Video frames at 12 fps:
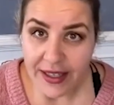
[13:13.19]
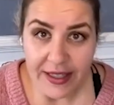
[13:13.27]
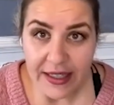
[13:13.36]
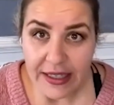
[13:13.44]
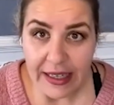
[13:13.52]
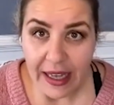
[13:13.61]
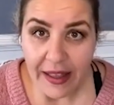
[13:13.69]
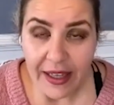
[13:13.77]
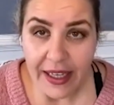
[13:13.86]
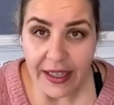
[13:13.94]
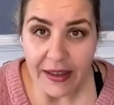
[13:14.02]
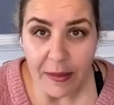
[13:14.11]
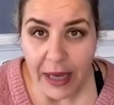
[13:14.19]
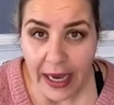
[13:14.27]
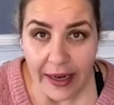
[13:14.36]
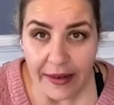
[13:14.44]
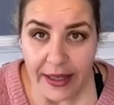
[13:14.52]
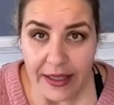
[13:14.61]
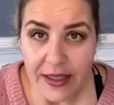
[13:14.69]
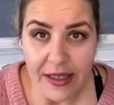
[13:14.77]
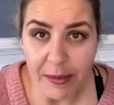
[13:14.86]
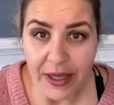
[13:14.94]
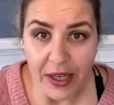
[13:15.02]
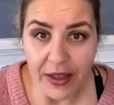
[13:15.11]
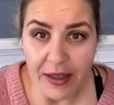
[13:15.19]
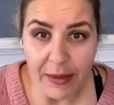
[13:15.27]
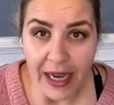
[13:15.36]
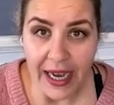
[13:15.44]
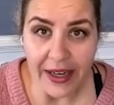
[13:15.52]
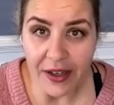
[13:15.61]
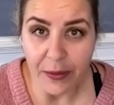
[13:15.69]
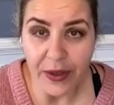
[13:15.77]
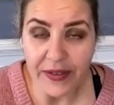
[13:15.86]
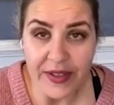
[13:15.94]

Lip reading: And I said, nothing. The buyer, that's going to be on the buyer.